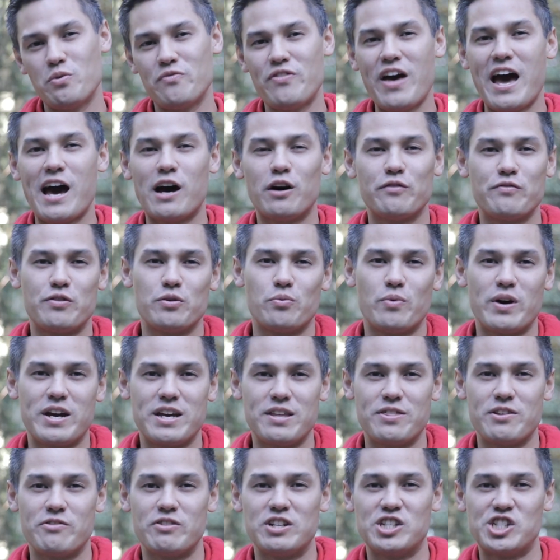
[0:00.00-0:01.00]
with that out of the
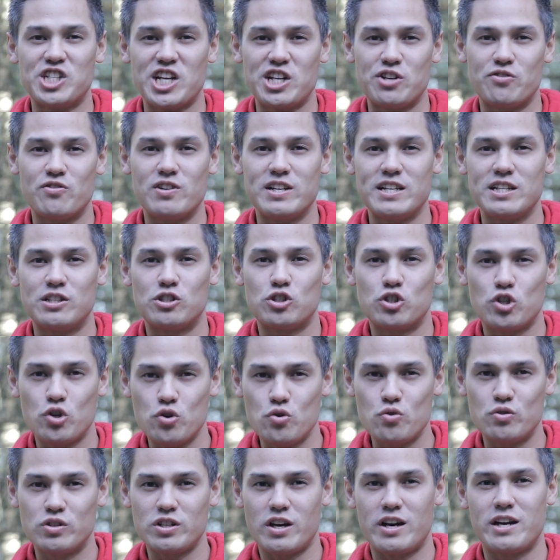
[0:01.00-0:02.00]
way, there are generally
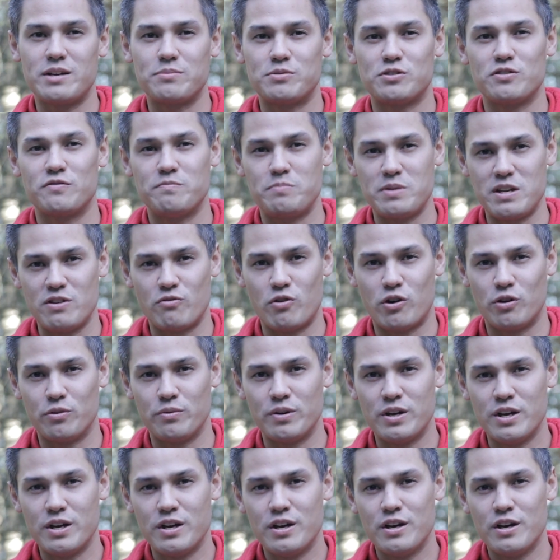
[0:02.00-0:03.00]
two types of B-roll.